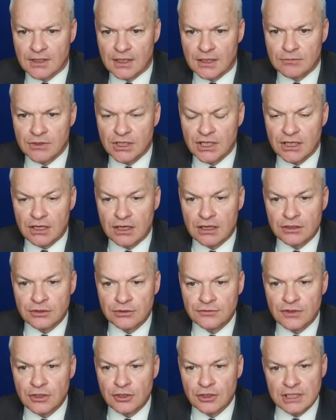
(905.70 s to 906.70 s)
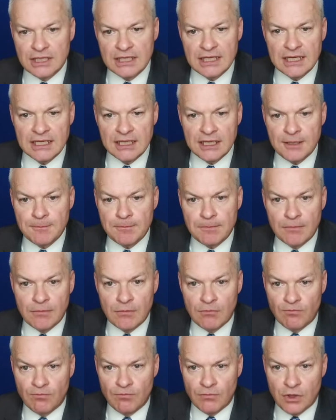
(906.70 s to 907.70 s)
Am I overlooking any
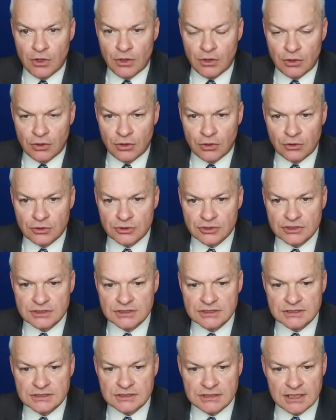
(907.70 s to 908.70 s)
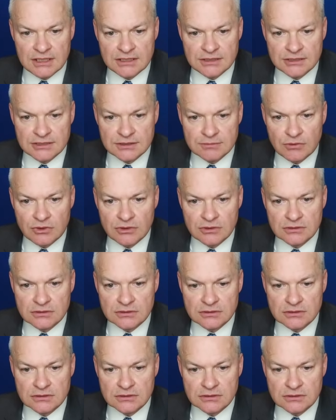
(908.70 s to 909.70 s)
hot Z
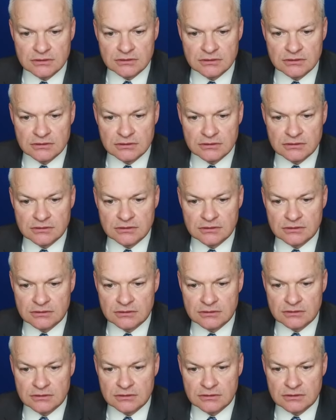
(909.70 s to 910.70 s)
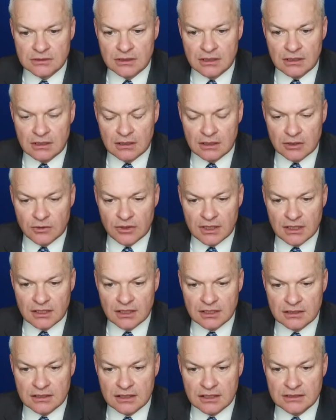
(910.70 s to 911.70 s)
spots? I quite
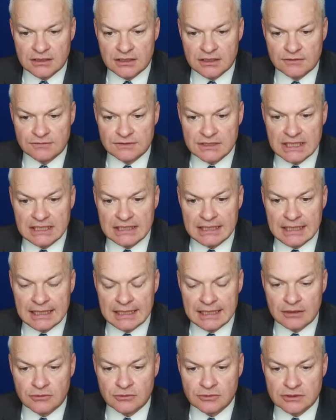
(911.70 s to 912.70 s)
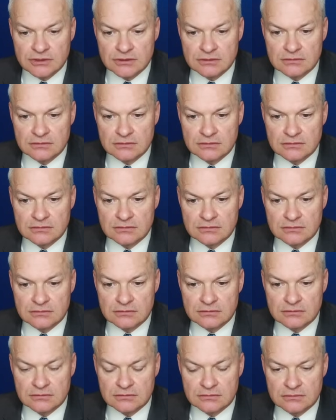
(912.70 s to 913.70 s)
like the idea of taking out
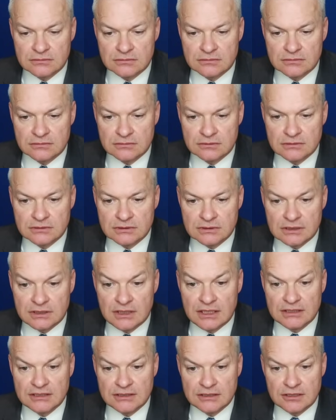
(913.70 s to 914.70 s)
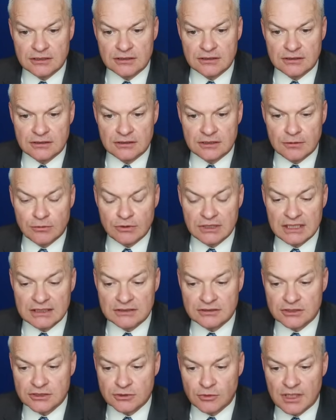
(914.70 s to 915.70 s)
this double
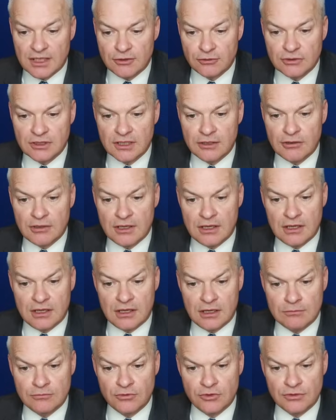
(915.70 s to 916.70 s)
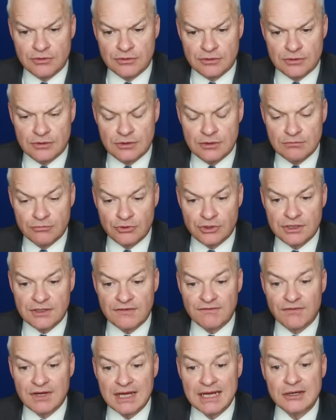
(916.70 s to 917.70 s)
letter square, although I'm not putting a
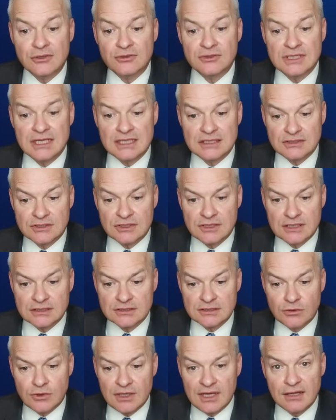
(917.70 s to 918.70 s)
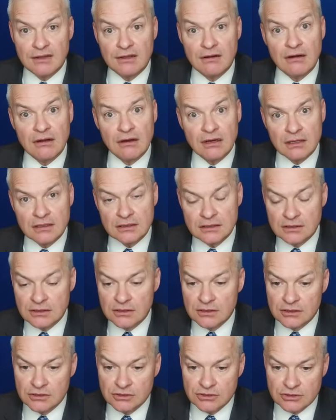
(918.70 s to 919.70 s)
vowel next to that square. There are
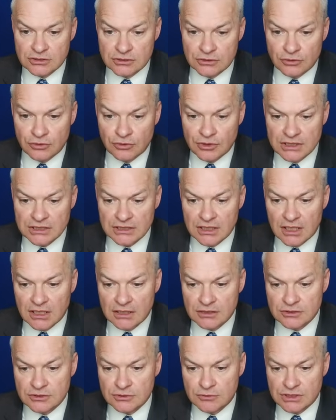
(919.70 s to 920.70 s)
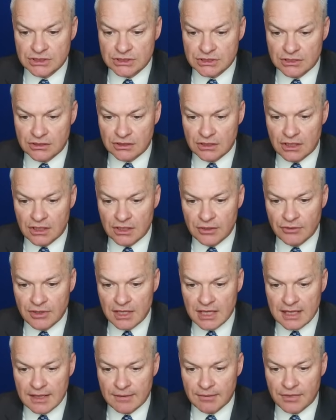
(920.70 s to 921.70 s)
scoring tiles which can go
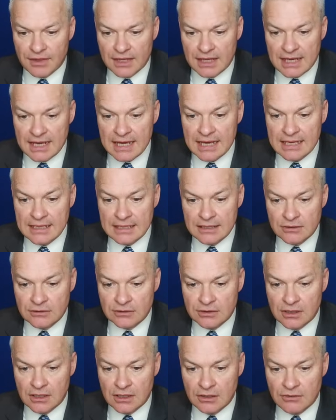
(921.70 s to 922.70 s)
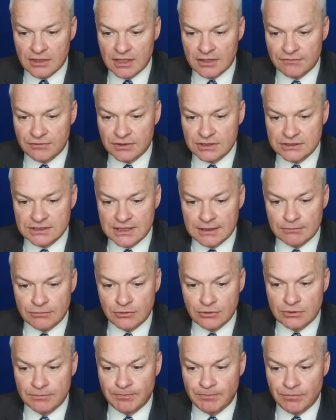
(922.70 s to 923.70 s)
there. The K could go there, for
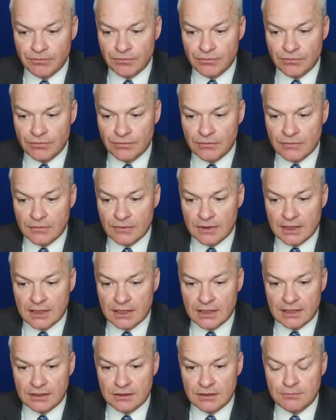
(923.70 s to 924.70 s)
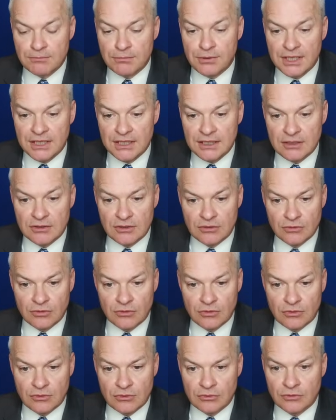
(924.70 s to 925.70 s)
example, and the B
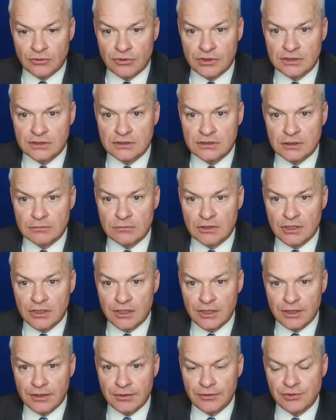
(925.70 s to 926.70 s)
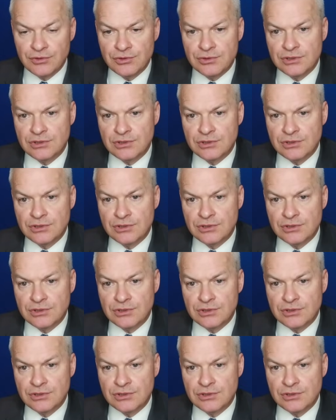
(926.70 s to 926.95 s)
or the W.